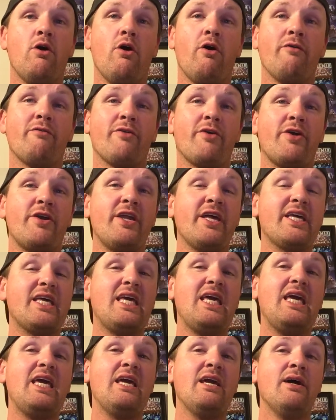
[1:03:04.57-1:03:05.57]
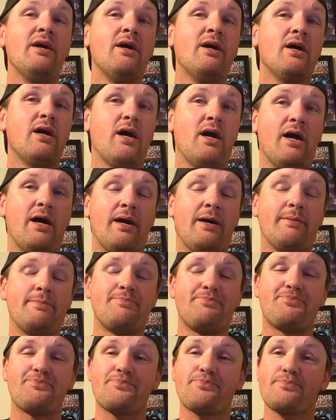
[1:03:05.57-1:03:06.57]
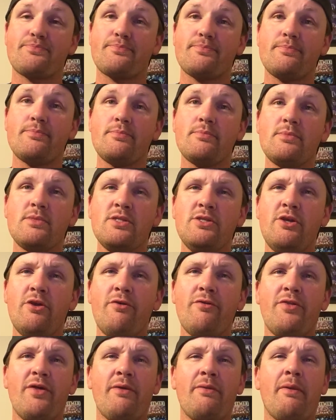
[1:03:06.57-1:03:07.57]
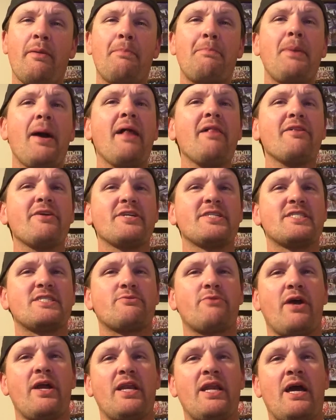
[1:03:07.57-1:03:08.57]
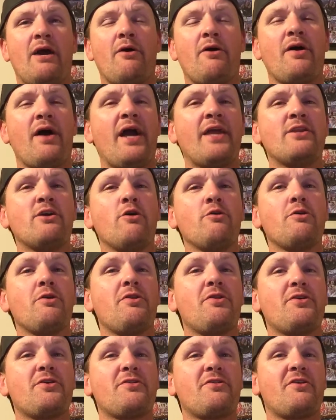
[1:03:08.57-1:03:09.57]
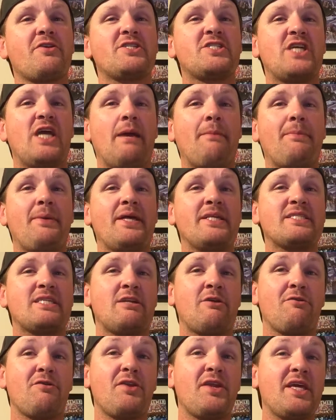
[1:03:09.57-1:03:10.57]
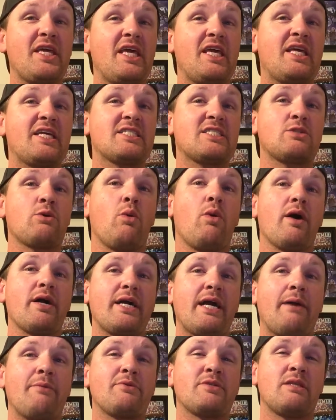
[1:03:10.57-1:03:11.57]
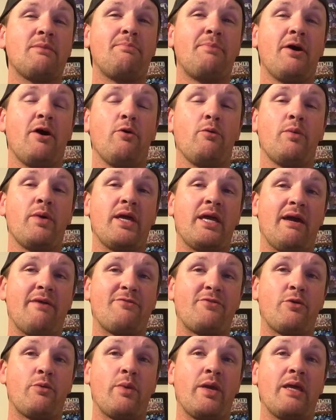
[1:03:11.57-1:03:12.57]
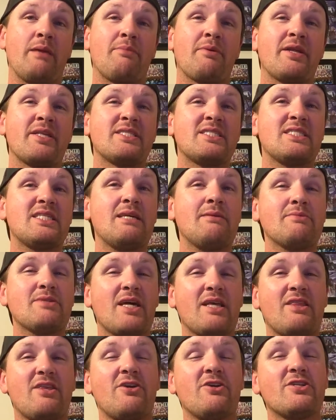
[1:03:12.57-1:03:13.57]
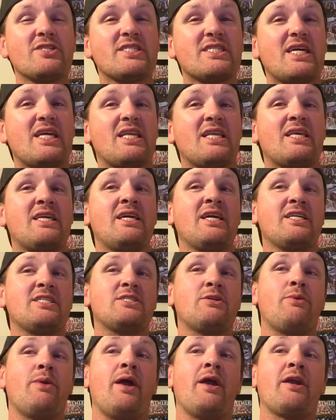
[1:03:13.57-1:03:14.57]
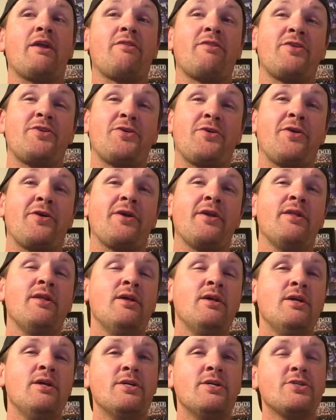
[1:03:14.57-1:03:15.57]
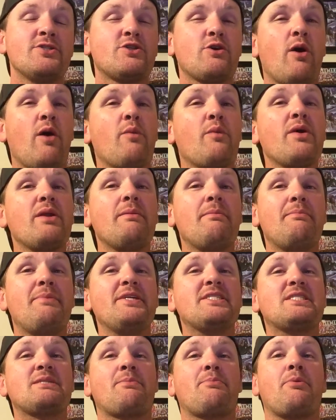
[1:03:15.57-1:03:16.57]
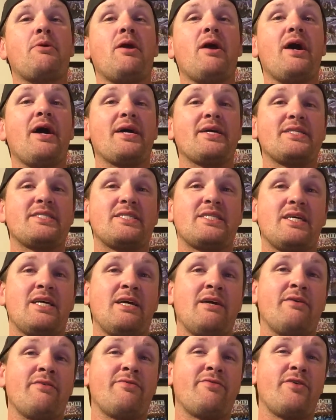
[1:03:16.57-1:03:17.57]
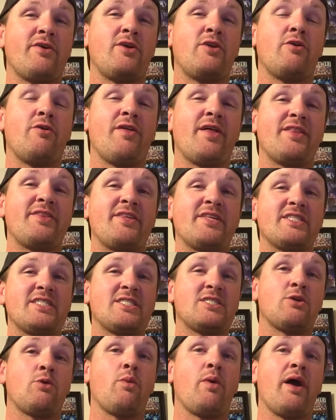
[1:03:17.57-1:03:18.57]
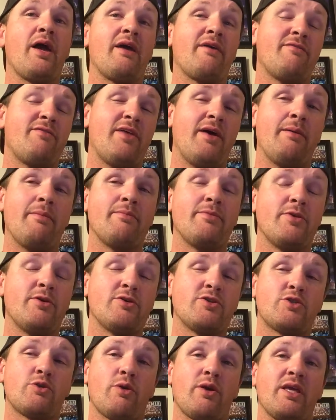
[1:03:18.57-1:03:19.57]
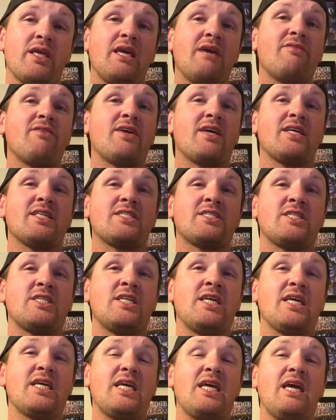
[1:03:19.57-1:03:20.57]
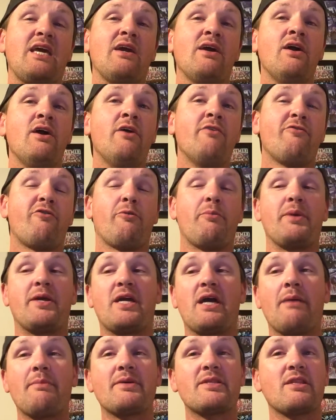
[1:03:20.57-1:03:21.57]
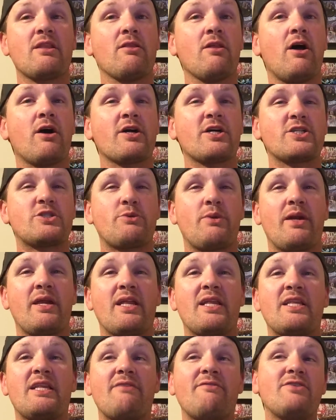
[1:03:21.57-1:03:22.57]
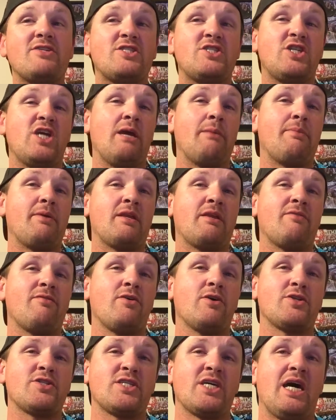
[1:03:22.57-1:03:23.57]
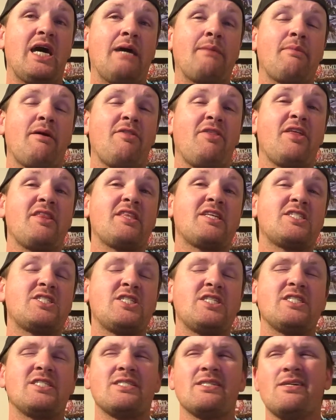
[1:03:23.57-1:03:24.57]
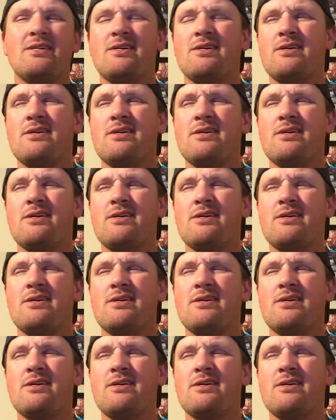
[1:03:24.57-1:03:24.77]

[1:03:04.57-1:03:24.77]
over Nikki. Um, you know, the, the Bellas right now, I know that they're the champions. I know that Nikki gets to walk out with the belt week after week, but it seems like they're just getting kicked around in the dirt. So I wouldn't be surprised if, uh, you know, that this is the way of them, you know, sort of giving it to Nikki for becoming the longest reigning Divas champion of all time. I think that she's